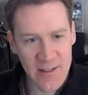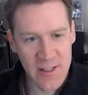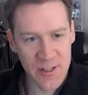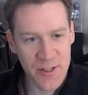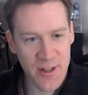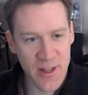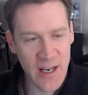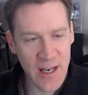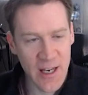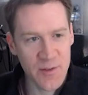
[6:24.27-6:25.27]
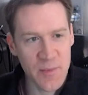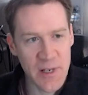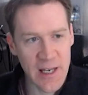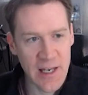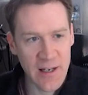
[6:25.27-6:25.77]
such a thing to
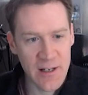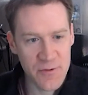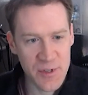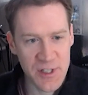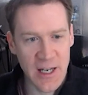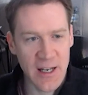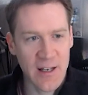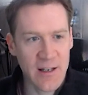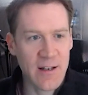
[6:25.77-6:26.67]
be interesting,